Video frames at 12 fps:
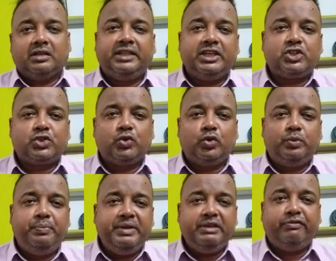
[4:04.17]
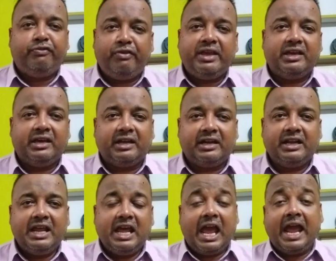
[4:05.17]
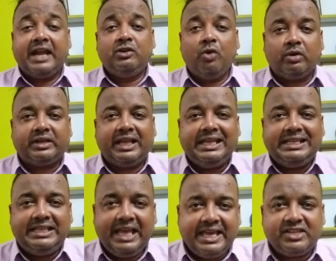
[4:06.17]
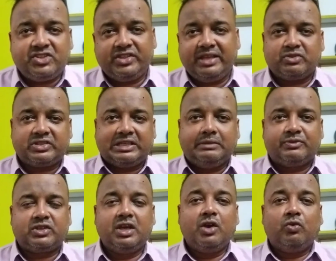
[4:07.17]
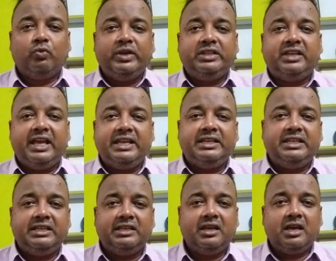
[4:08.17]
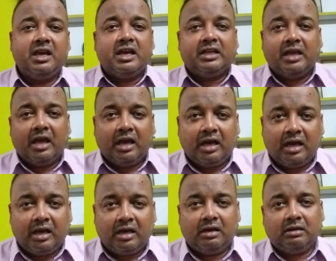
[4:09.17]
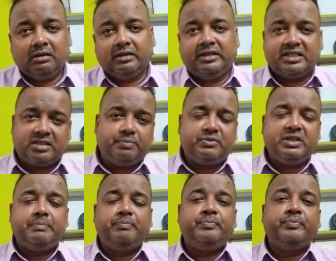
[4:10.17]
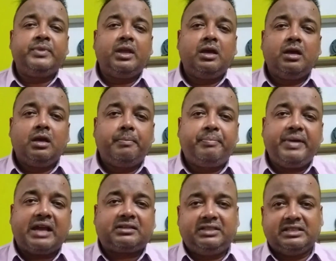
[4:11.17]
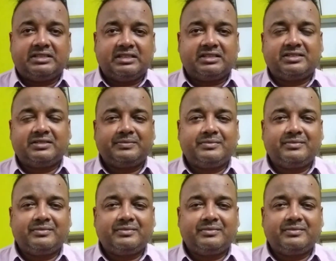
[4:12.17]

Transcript: They should be fair and not engage themselves with any deceptive practices.